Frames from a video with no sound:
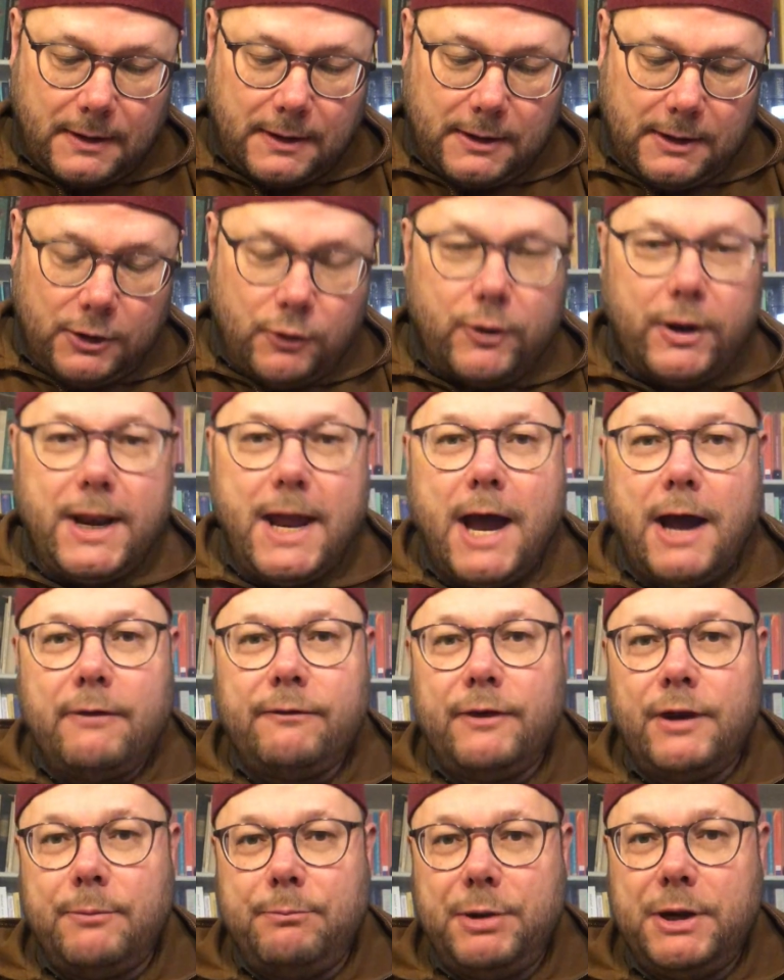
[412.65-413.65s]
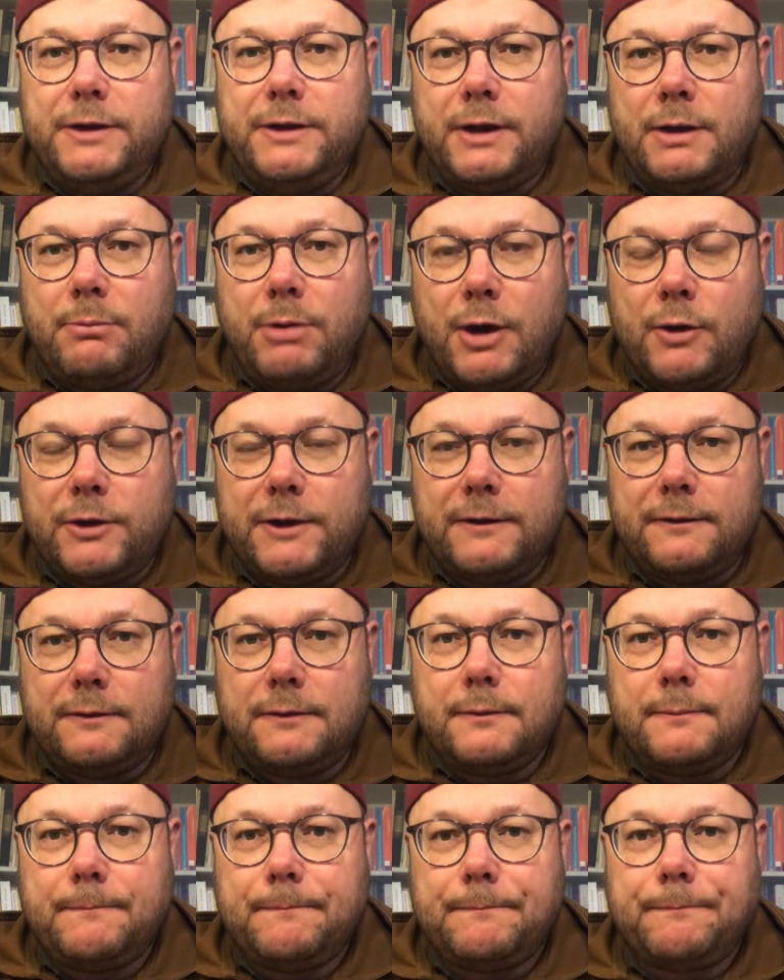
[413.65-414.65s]
you can have an opinion about
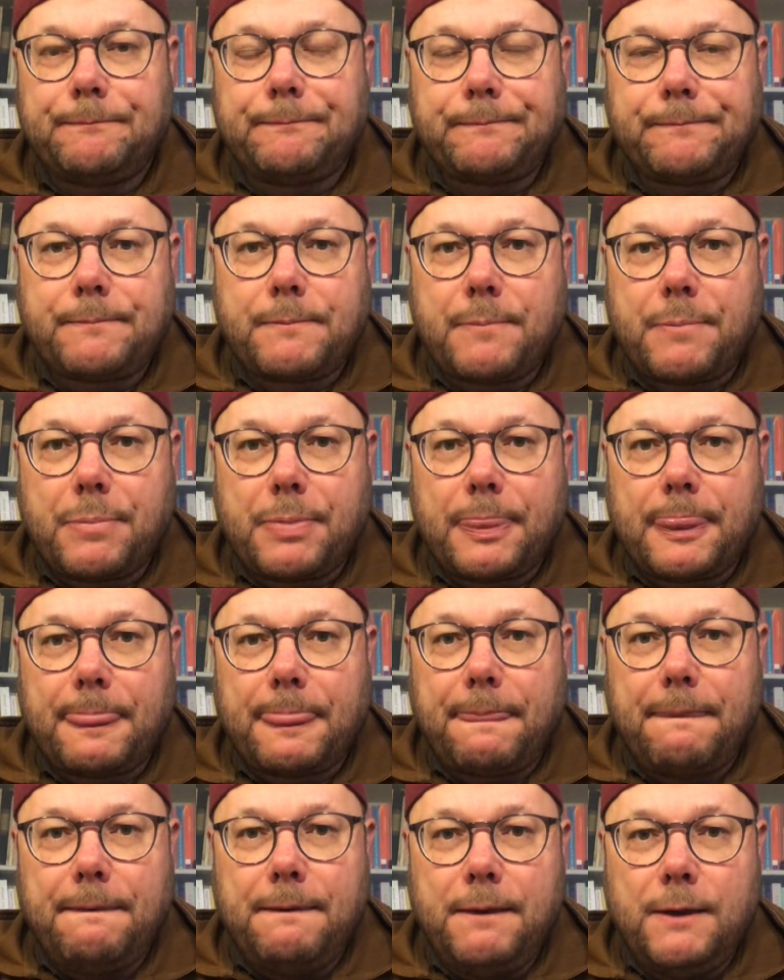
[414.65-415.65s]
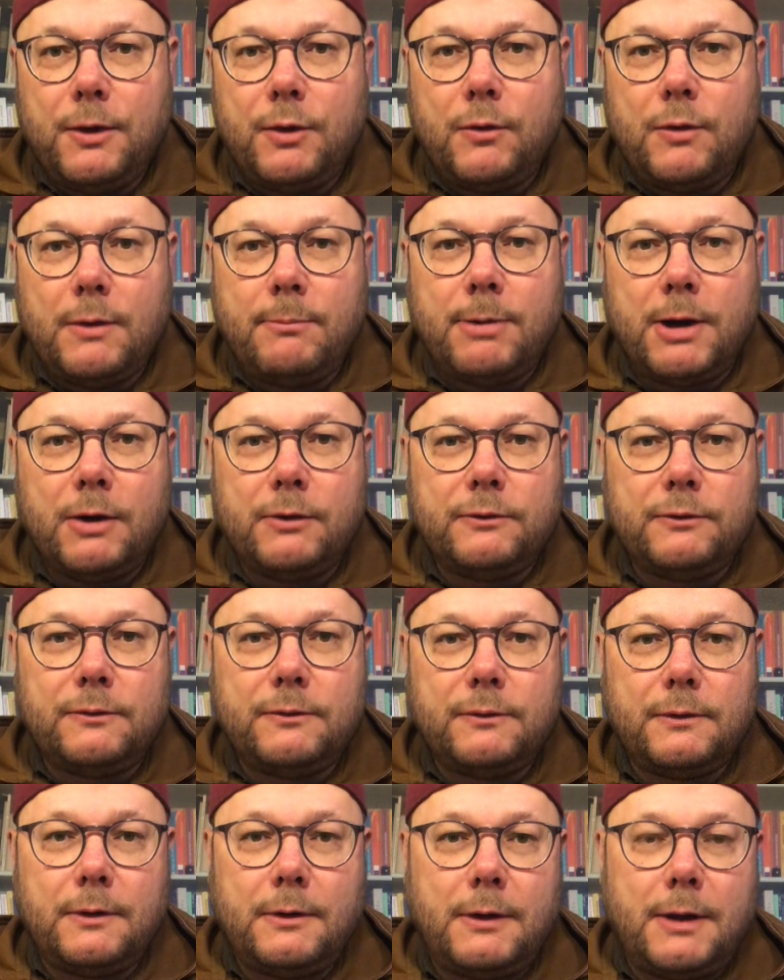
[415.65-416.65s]
it,
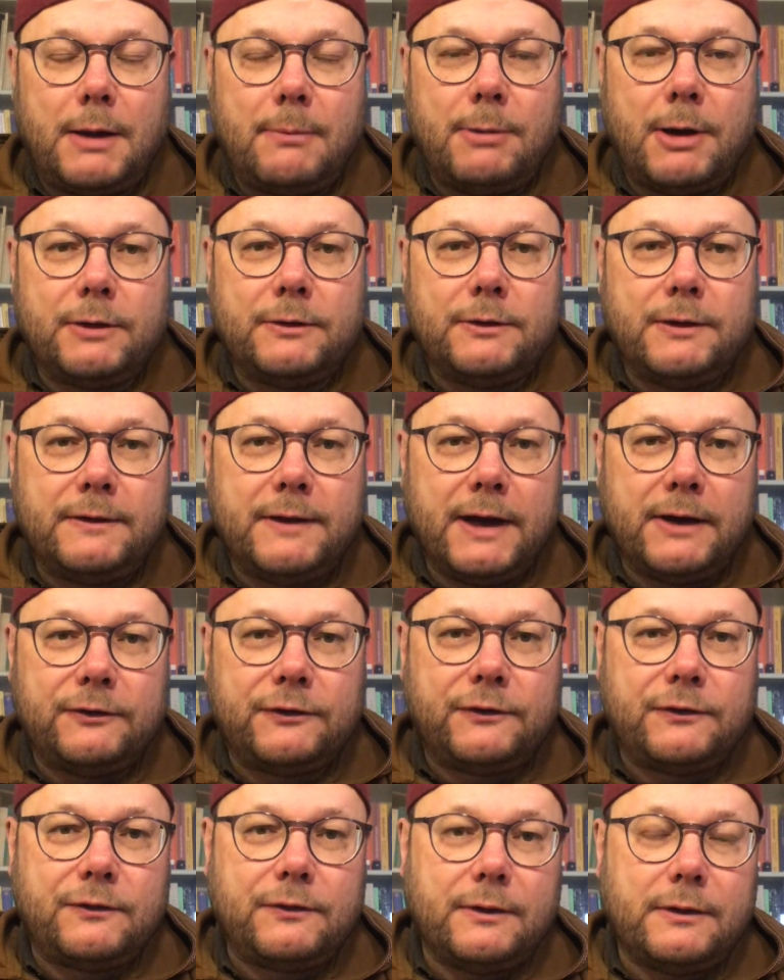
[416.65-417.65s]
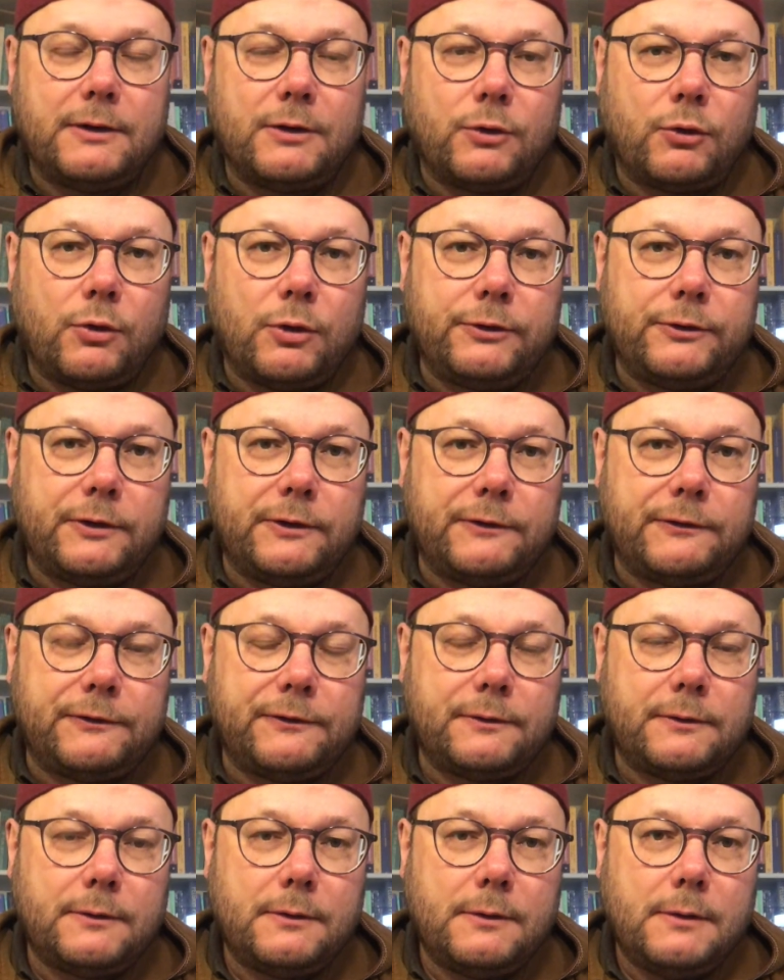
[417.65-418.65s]
about the texts and their
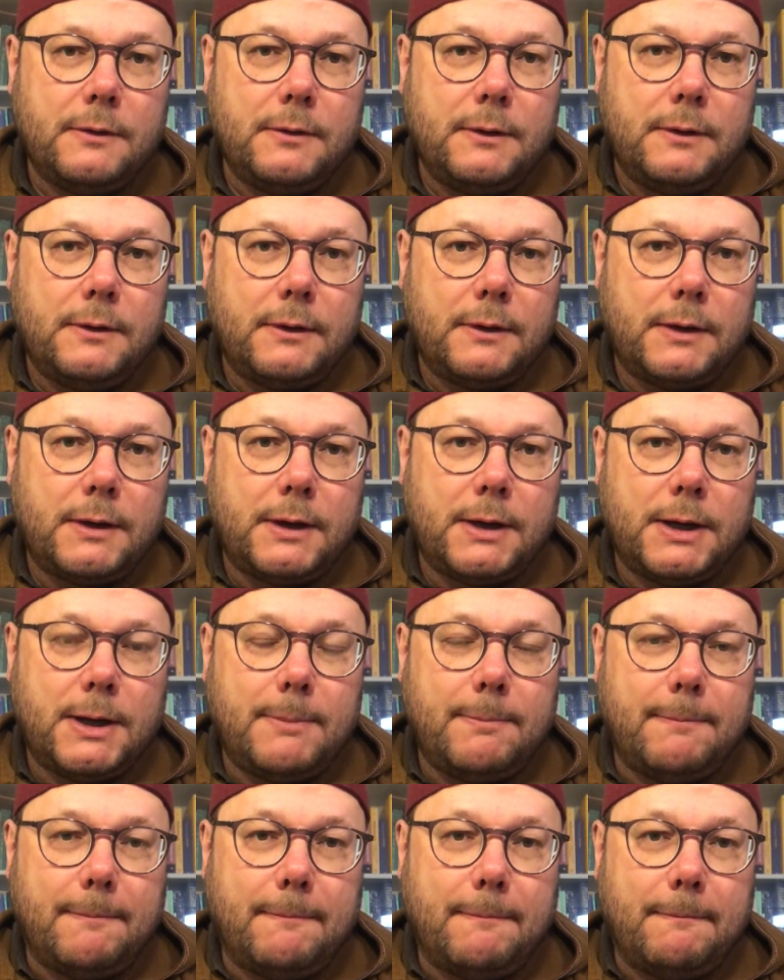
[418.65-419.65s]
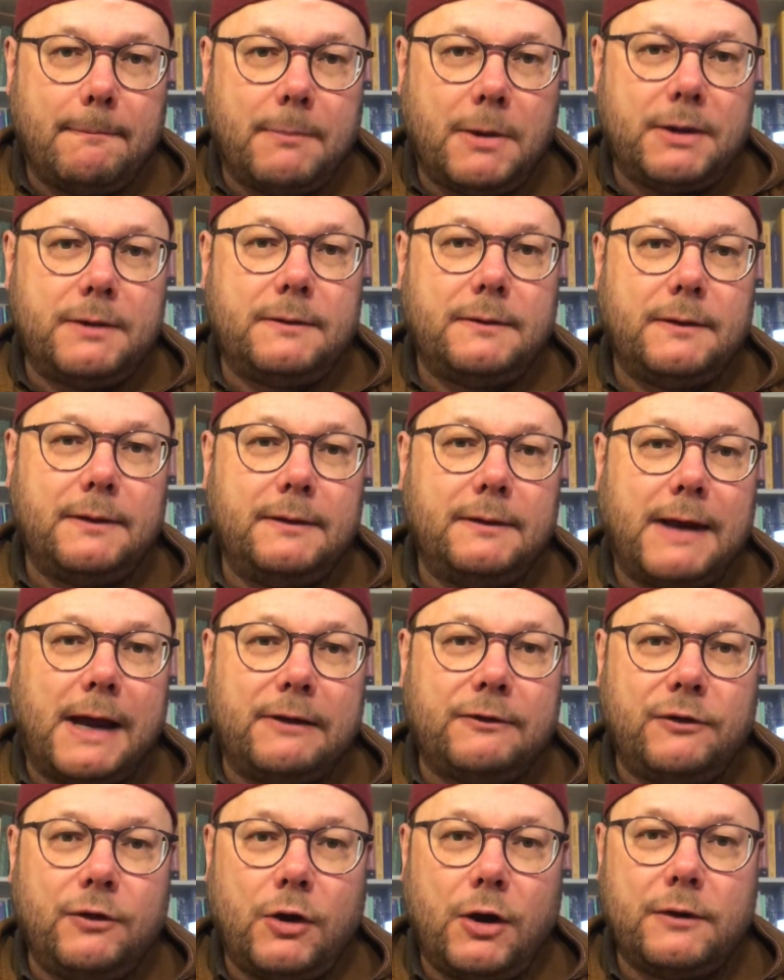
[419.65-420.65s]
authors, but
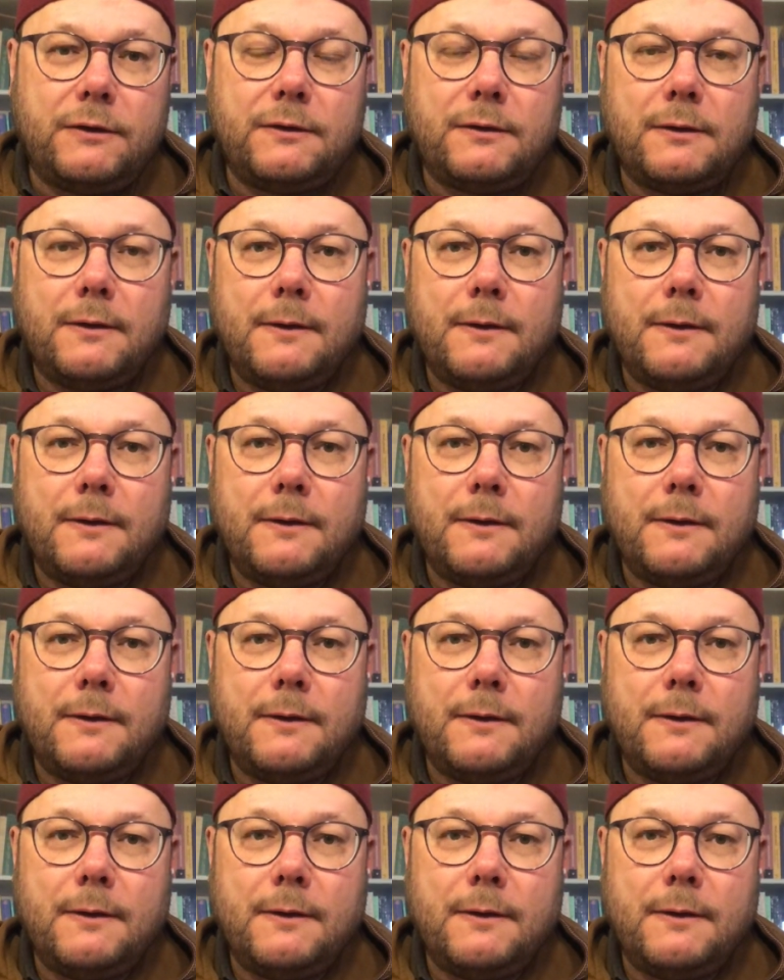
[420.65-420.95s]
that's not